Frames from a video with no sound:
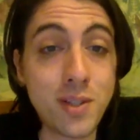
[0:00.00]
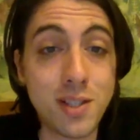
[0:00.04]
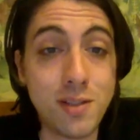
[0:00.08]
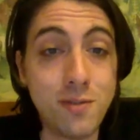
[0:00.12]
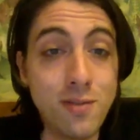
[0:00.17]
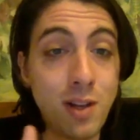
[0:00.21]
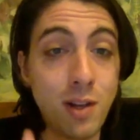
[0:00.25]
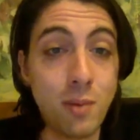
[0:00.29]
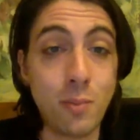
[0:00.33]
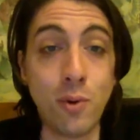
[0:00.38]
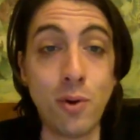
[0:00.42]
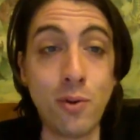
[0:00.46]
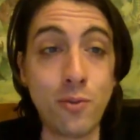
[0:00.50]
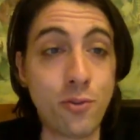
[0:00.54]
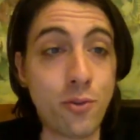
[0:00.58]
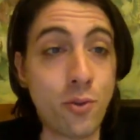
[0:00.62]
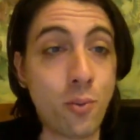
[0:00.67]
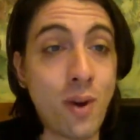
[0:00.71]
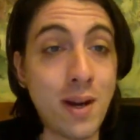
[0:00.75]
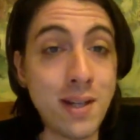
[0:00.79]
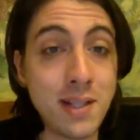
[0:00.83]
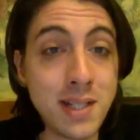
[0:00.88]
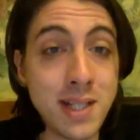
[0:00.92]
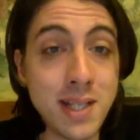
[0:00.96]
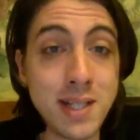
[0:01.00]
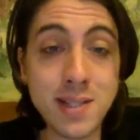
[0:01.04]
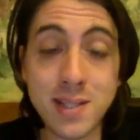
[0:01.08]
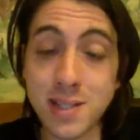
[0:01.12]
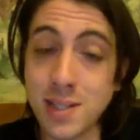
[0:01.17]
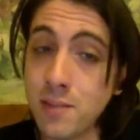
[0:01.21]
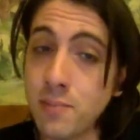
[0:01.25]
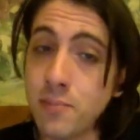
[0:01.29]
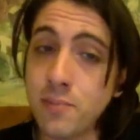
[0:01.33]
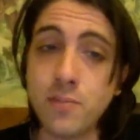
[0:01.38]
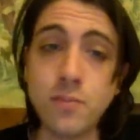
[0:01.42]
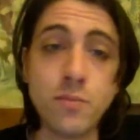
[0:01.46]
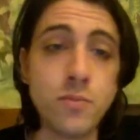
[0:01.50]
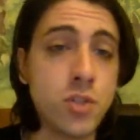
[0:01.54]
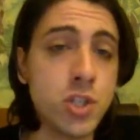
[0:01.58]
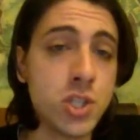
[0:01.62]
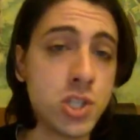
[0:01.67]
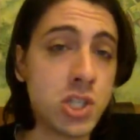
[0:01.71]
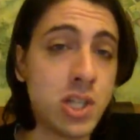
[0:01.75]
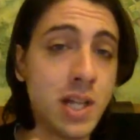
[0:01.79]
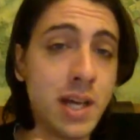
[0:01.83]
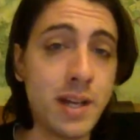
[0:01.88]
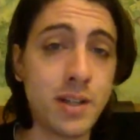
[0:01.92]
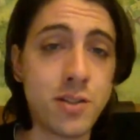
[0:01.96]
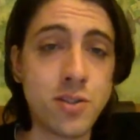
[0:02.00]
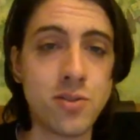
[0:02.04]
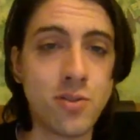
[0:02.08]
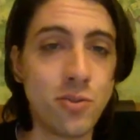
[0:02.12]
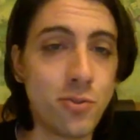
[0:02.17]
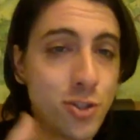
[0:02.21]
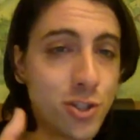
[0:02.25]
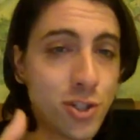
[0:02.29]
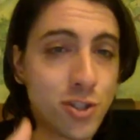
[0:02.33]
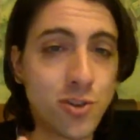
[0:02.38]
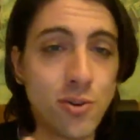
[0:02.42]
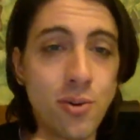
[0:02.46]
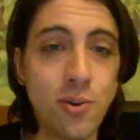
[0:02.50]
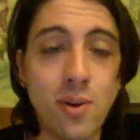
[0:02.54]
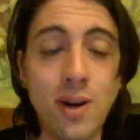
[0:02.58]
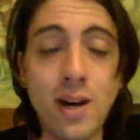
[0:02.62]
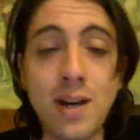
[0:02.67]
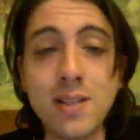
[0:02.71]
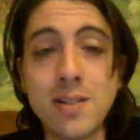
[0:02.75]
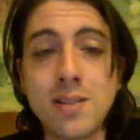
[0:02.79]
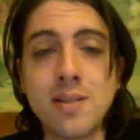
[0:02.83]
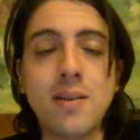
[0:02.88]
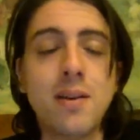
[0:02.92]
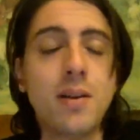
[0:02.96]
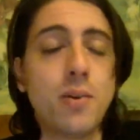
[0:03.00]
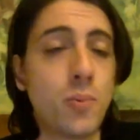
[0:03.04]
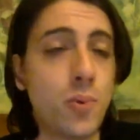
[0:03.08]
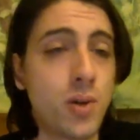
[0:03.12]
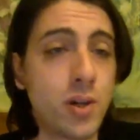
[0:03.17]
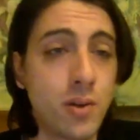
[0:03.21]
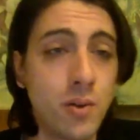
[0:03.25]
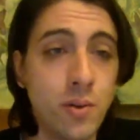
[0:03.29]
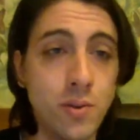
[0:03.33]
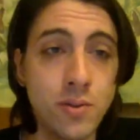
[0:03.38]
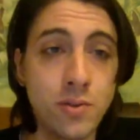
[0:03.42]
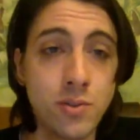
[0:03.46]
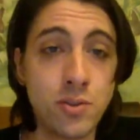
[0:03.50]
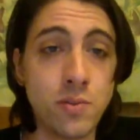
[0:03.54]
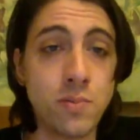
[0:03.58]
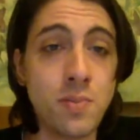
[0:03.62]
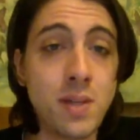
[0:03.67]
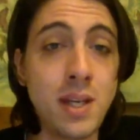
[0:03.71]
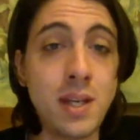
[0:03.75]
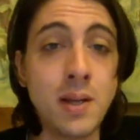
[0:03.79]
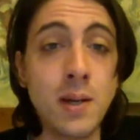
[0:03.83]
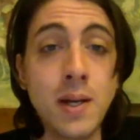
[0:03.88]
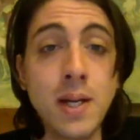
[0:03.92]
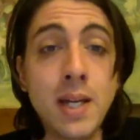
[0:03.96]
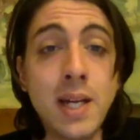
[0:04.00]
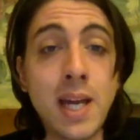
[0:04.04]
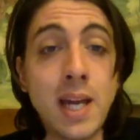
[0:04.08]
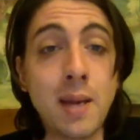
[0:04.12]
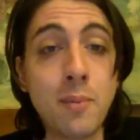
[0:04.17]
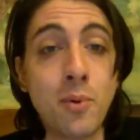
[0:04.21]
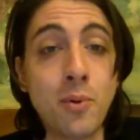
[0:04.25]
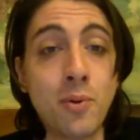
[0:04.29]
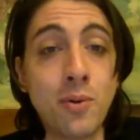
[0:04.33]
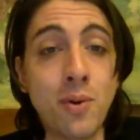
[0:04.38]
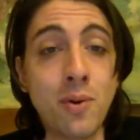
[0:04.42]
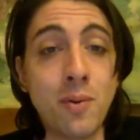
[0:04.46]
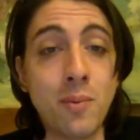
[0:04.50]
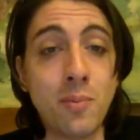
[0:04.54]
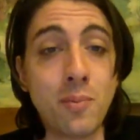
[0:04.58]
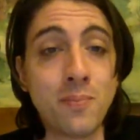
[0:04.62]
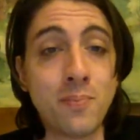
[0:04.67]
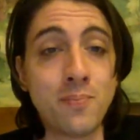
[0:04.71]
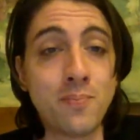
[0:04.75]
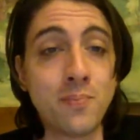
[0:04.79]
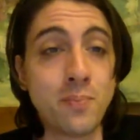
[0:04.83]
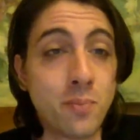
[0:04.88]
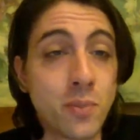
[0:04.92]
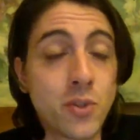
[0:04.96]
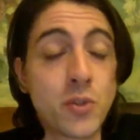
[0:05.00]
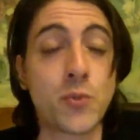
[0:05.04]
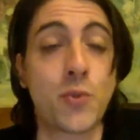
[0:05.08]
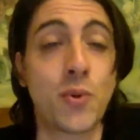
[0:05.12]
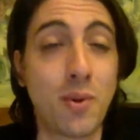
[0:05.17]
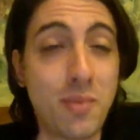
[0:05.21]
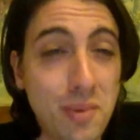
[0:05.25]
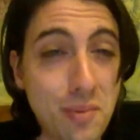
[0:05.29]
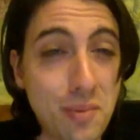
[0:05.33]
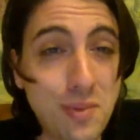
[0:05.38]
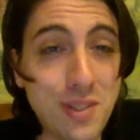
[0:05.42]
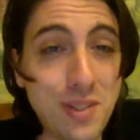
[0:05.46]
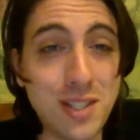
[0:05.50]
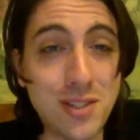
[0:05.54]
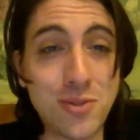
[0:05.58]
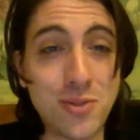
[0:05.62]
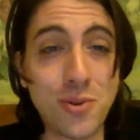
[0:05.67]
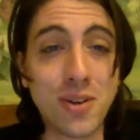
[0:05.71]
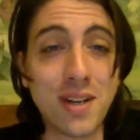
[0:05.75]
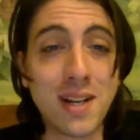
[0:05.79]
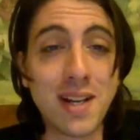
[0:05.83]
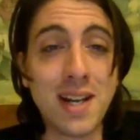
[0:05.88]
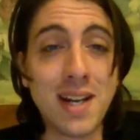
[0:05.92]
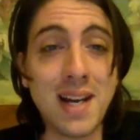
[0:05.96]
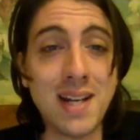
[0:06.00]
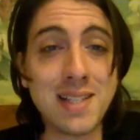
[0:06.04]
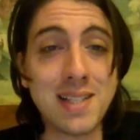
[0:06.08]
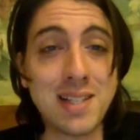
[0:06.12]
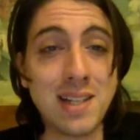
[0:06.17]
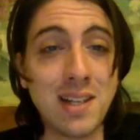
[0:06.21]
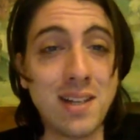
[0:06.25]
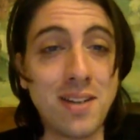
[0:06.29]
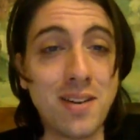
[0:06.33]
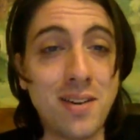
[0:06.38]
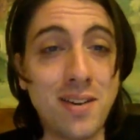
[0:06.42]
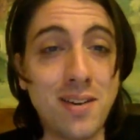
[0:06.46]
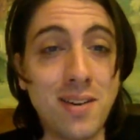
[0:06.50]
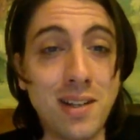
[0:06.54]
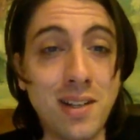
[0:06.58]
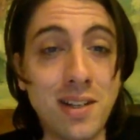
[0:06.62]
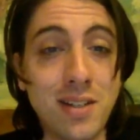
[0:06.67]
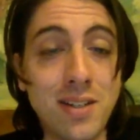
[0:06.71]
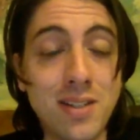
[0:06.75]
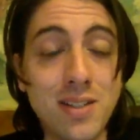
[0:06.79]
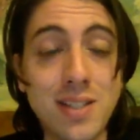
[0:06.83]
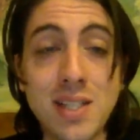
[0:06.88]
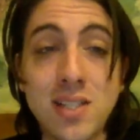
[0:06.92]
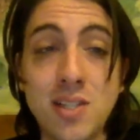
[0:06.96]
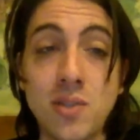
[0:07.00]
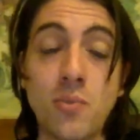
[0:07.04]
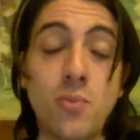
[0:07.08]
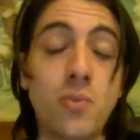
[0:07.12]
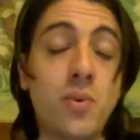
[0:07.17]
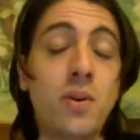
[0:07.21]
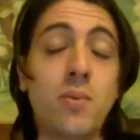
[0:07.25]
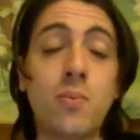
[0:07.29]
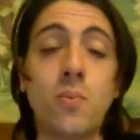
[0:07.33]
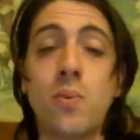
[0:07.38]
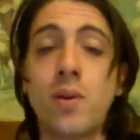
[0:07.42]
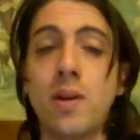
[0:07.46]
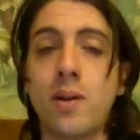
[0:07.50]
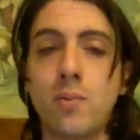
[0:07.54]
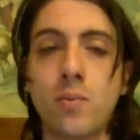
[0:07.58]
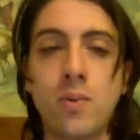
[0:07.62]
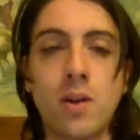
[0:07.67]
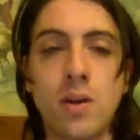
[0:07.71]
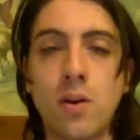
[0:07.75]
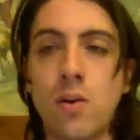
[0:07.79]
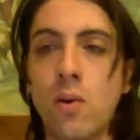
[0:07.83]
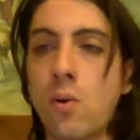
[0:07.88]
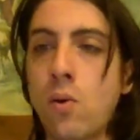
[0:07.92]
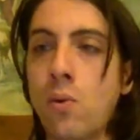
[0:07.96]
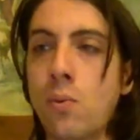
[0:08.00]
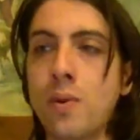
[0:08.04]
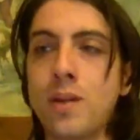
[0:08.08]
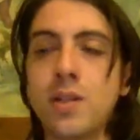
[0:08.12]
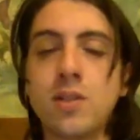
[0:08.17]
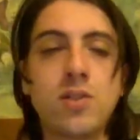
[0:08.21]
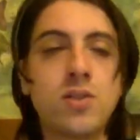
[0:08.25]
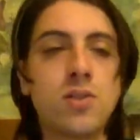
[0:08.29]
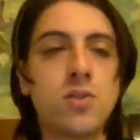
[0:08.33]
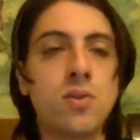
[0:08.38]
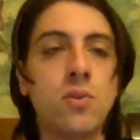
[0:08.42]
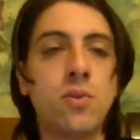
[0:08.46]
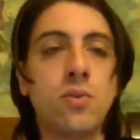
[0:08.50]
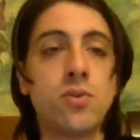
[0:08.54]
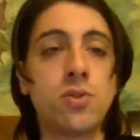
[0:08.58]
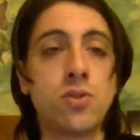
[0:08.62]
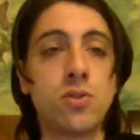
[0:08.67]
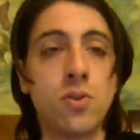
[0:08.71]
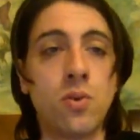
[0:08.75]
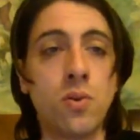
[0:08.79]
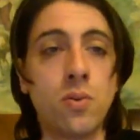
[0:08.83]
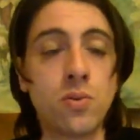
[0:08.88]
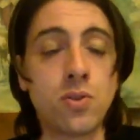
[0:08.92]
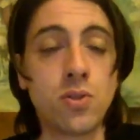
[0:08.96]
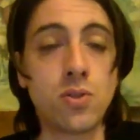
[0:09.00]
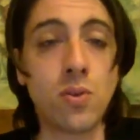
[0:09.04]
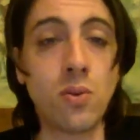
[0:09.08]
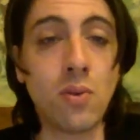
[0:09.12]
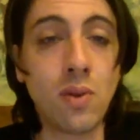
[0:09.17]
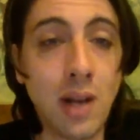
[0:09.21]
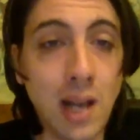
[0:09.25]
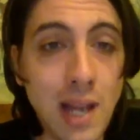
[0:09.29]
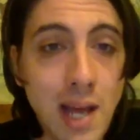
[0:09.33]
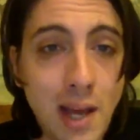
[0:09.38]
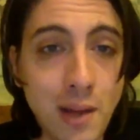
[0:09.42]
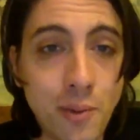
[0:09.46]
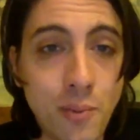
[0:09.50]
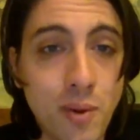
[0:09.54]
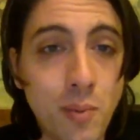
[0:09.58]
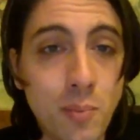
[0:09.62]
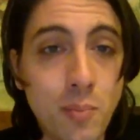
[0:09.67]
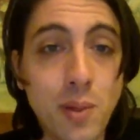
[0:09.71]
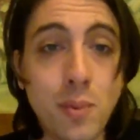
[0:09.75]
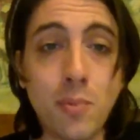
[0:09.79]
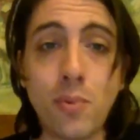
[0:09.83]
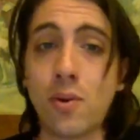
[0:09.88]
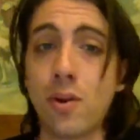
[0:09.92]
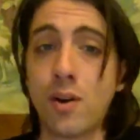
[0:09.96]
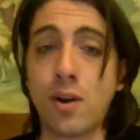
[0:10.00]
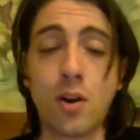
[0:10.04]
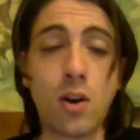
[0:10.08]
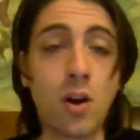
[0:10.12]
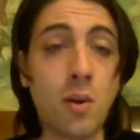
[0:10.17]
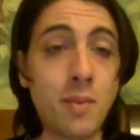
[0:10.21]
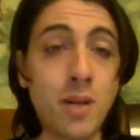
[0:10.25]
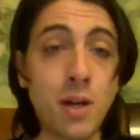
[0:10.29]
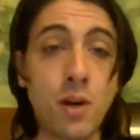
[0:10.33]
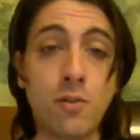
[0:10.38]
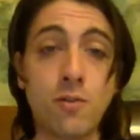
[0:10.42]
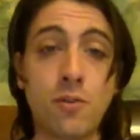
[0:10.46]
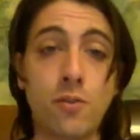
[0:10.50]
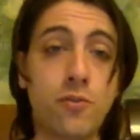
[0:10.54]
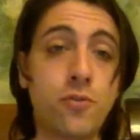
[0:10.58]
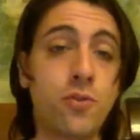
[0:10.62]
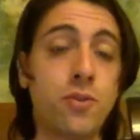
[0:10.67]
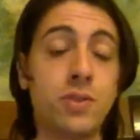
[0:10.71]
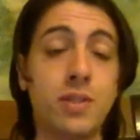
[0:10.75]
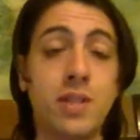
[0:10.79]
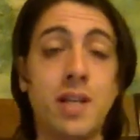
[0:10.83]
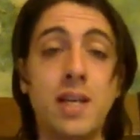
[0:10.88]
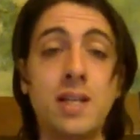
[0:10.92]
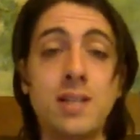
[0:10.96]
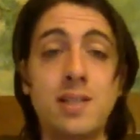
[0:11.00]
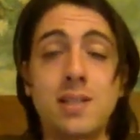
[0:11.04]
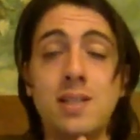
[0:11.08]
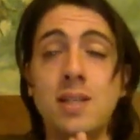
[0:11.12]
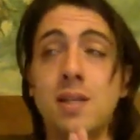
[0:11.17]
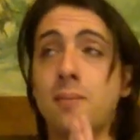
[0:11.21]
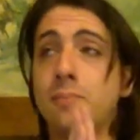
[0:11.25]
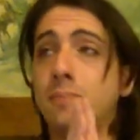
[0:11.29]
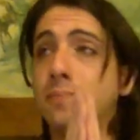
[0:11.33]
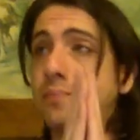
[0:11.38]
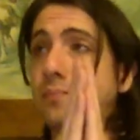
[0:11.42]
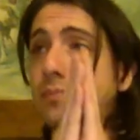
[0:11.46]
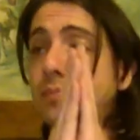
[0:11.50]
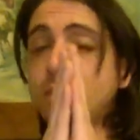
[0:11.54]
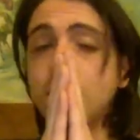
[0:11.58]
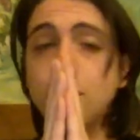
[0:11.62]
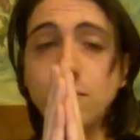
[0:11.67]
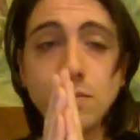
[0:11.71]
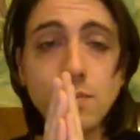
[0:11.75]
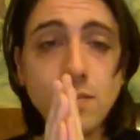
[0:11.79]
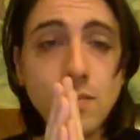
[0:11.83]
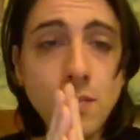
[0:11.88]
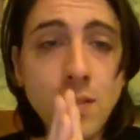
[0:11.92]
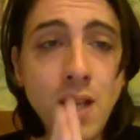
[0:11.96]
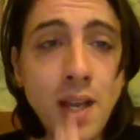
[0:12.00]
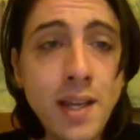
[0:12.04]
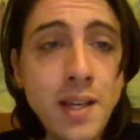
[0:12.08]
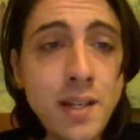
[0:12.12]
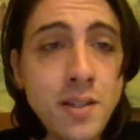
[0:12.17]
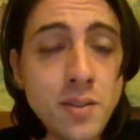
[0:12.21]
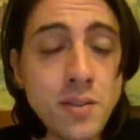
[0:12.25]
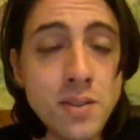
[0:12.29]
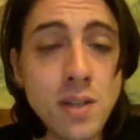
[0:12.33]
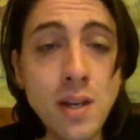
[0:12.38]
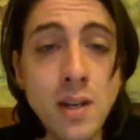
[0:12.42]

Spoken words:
available for wine tasting. Just let us know, just call us. We're going to be able, most probably, to organize a little tasting. We're always so glad when people are coming over for tasting. And